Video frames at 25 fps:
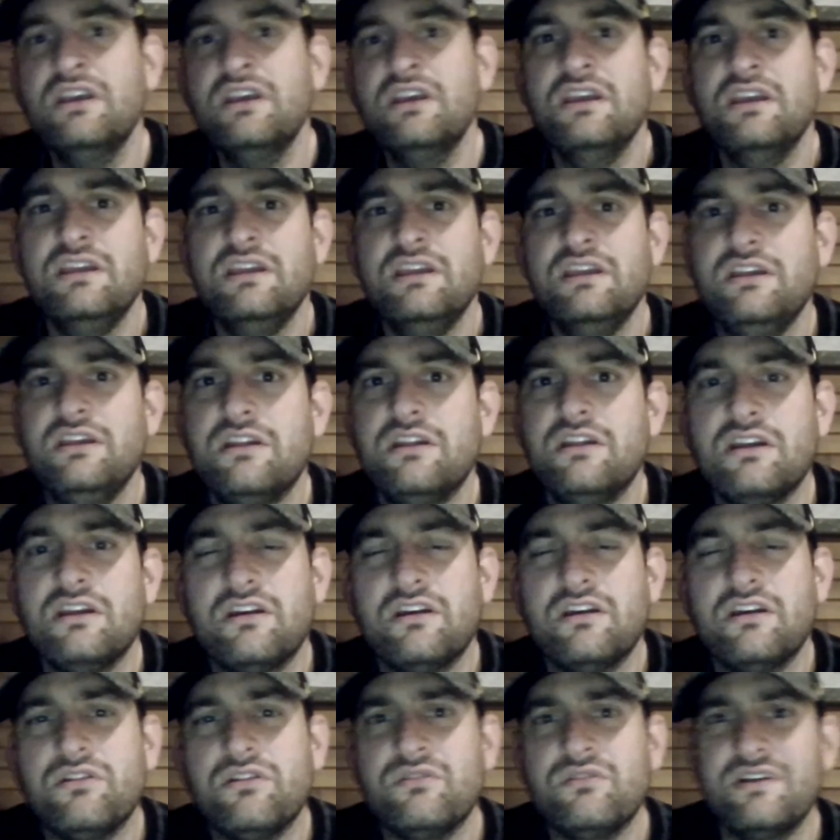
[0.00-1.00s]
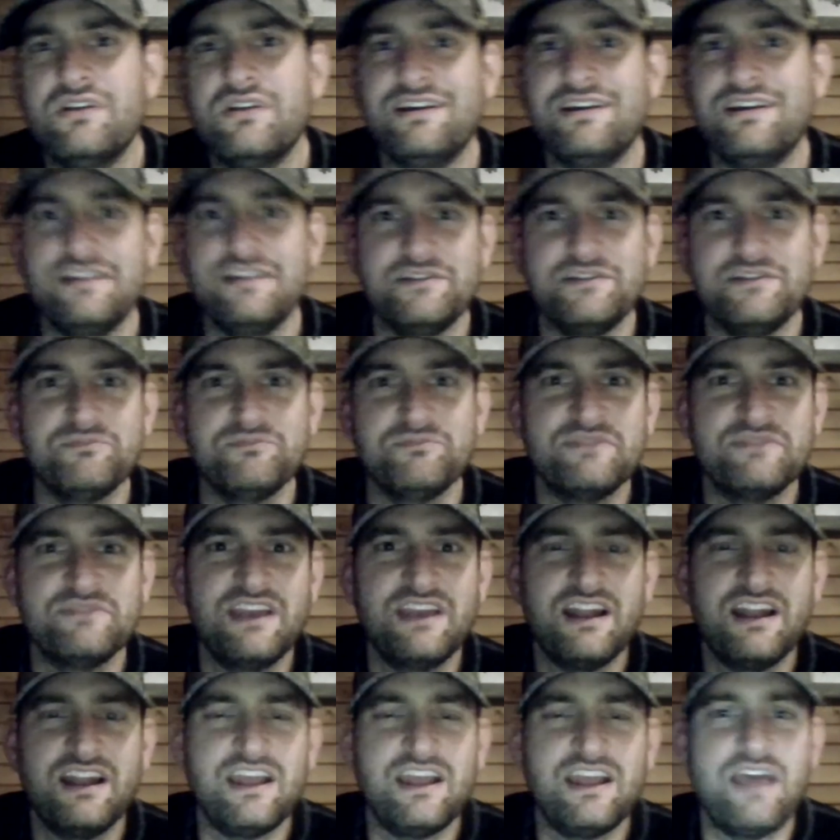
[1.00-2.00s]
you know, um,
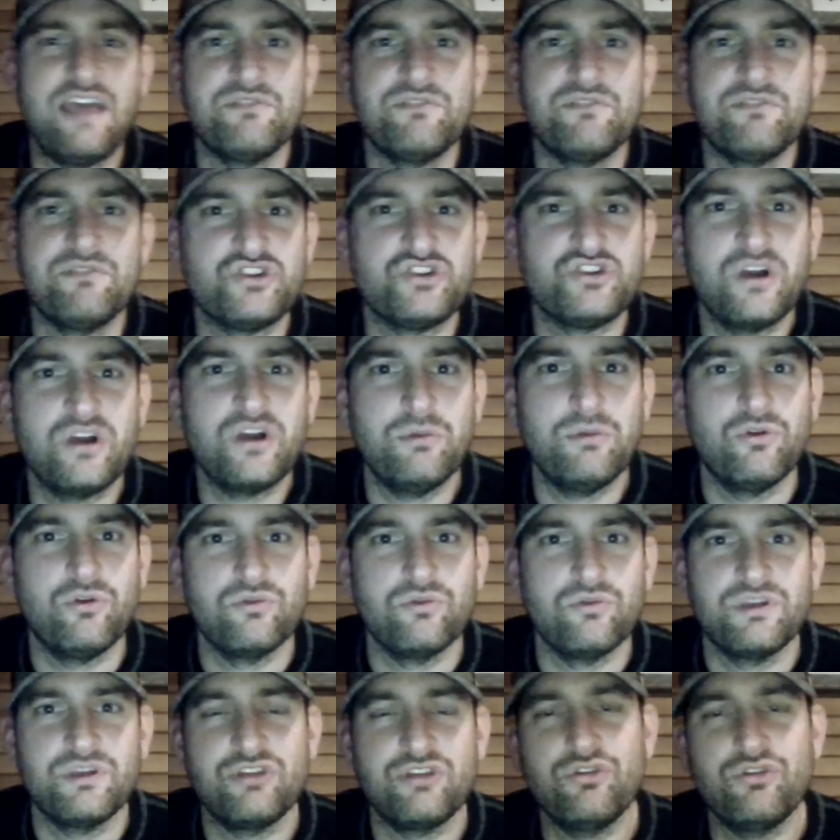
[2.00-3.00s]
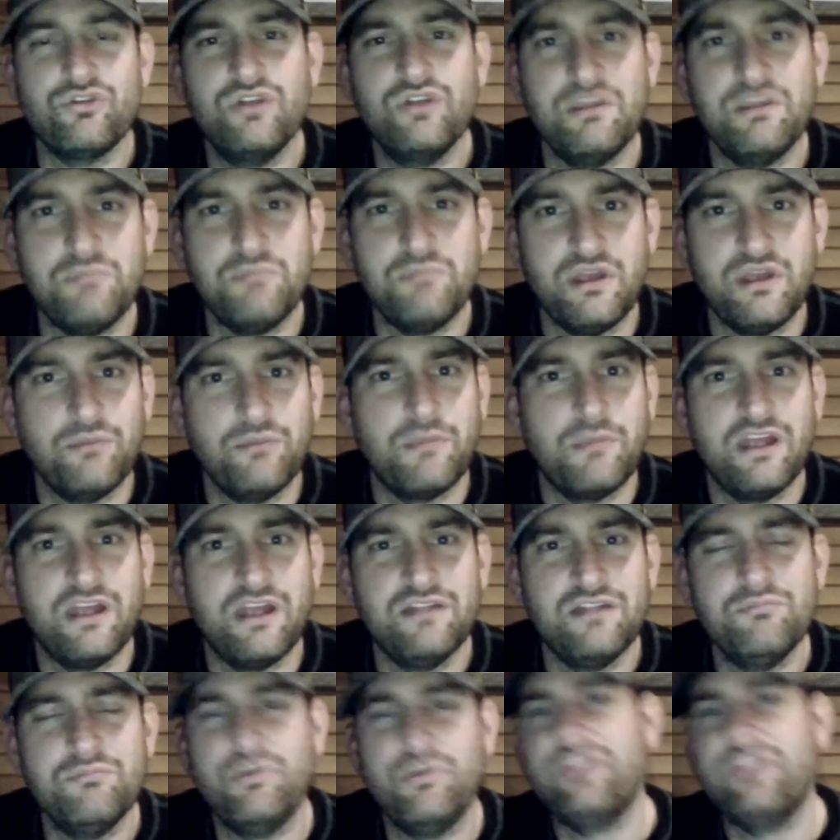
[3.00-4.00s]
kind of having trouble recruiting big men.
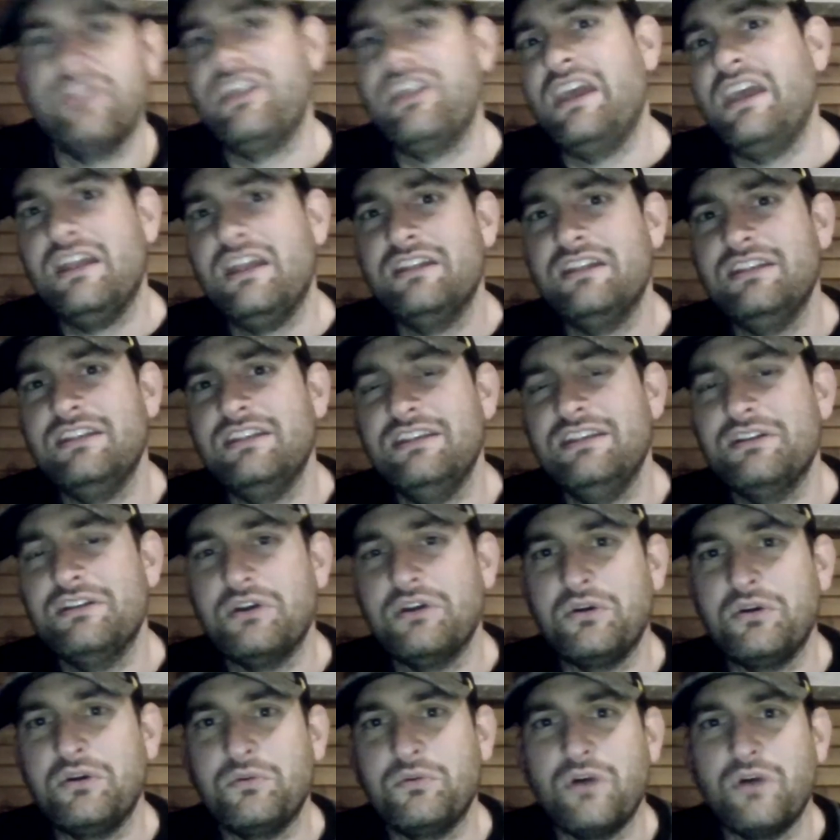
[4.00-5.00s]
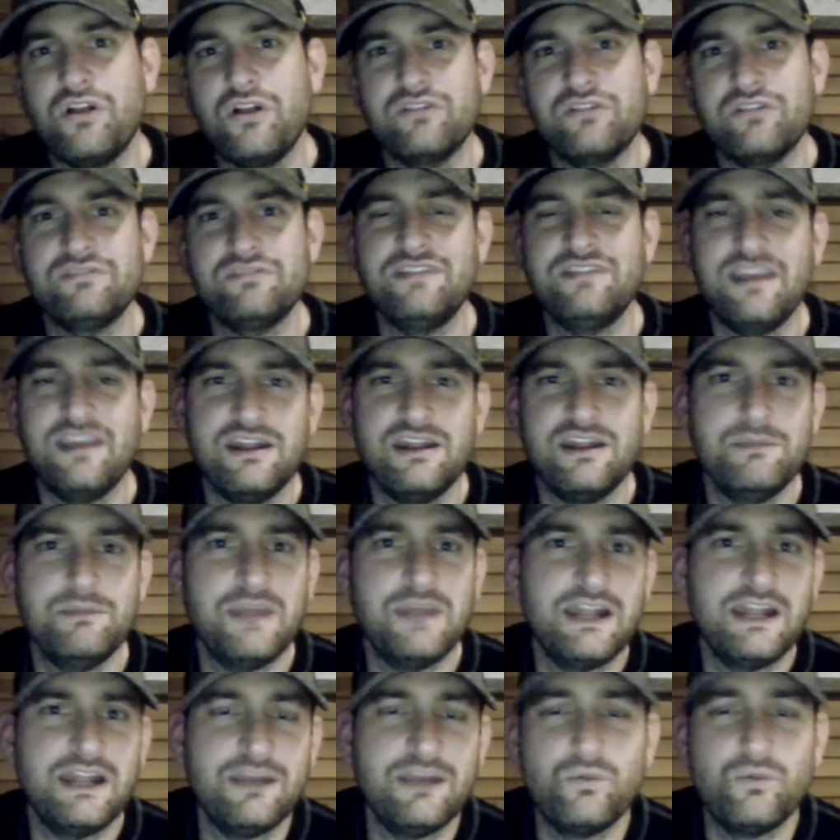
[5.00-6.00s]
But then, you know, while Danny Manning
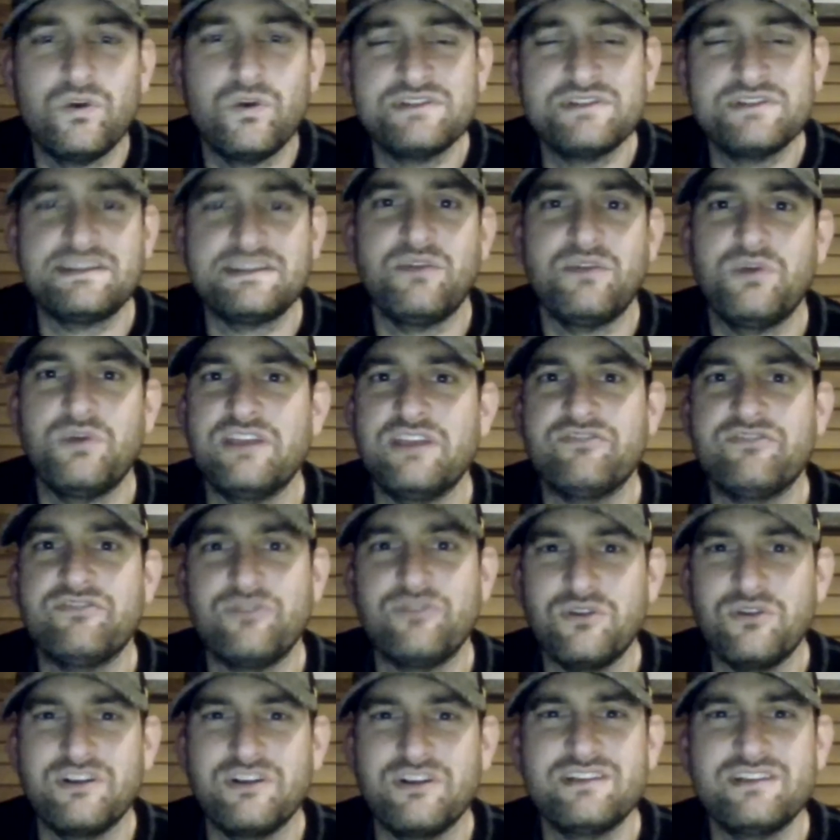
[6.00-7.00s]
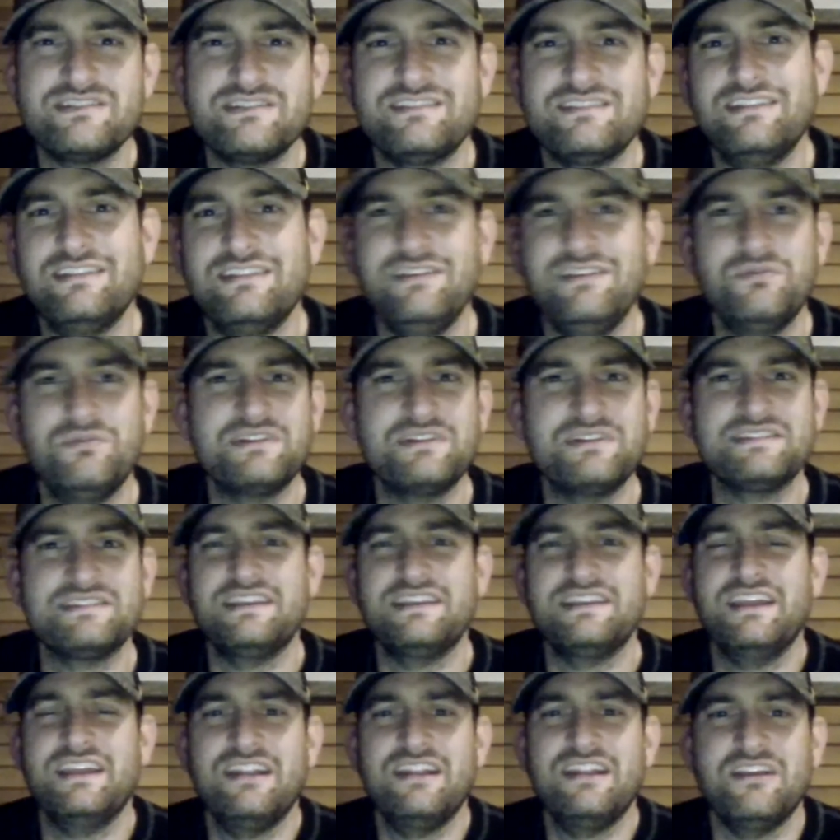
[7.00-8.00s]
was at Wake Forest, he wasn't
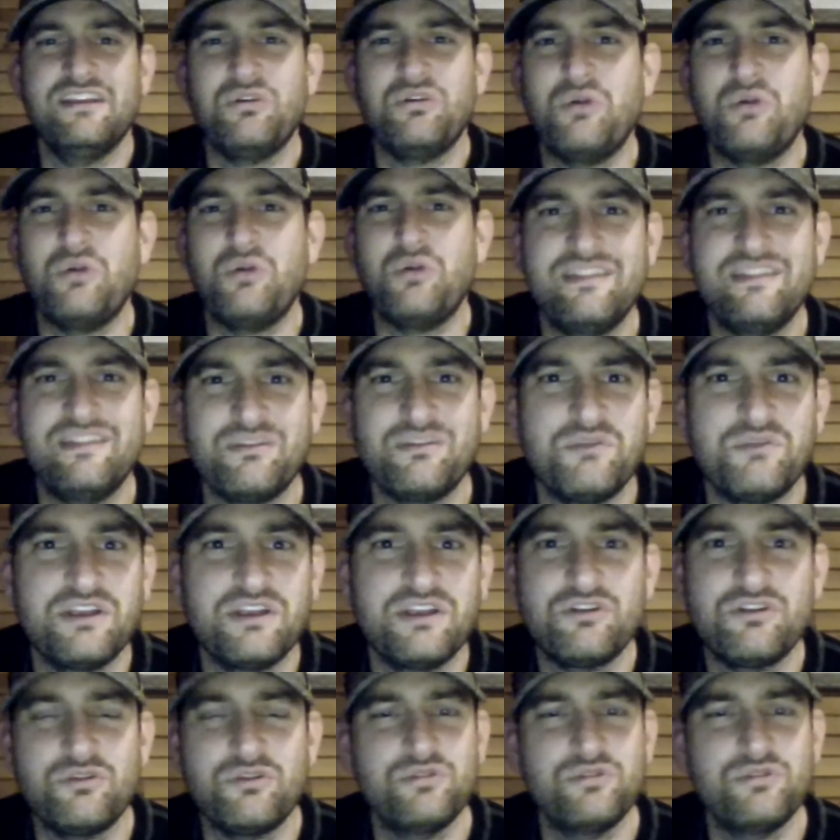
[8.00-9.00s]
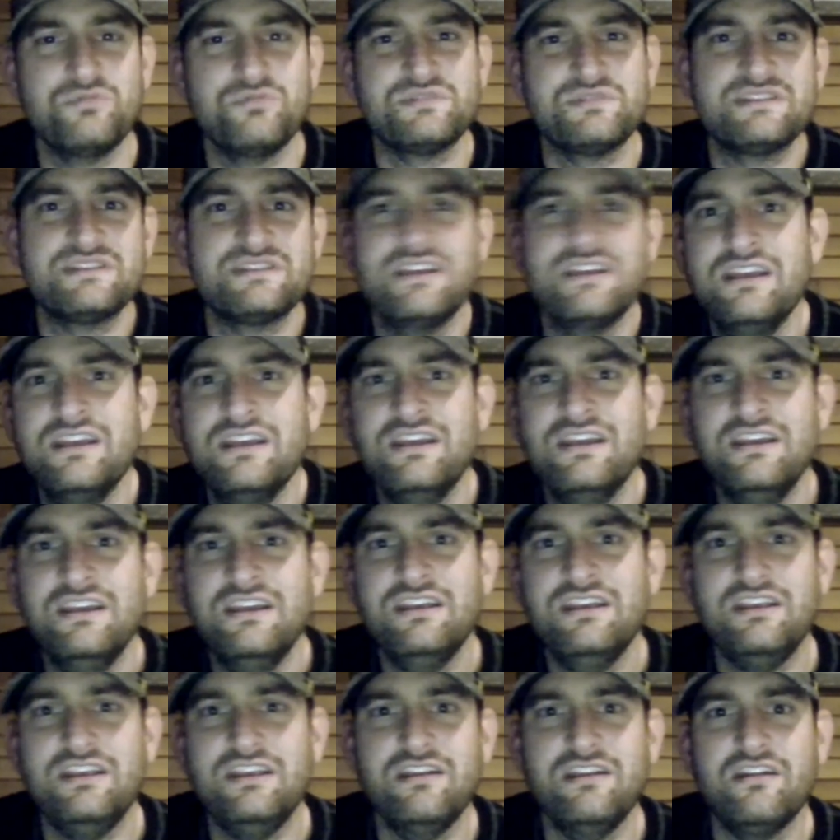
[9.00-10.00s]
getting quite the recruits.
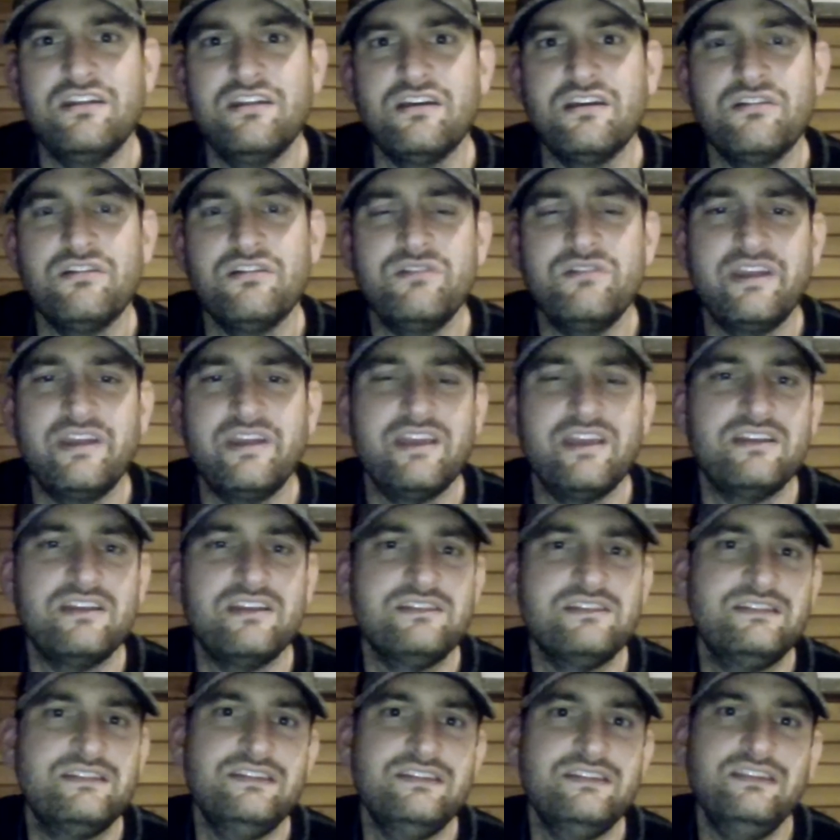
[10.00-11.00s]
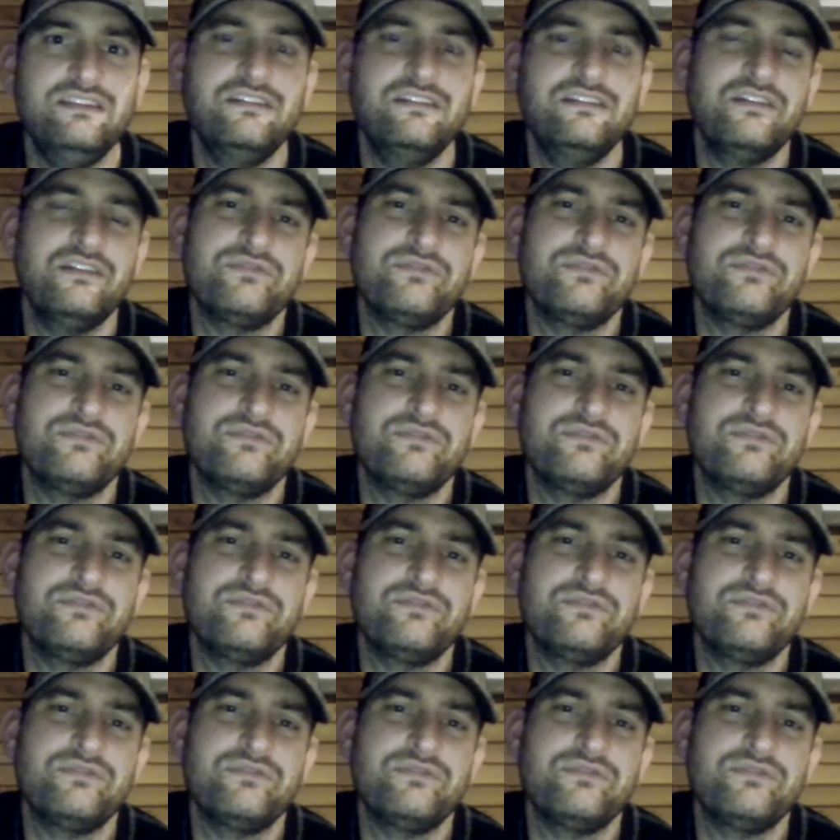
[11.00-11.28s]
You know, and, you know, for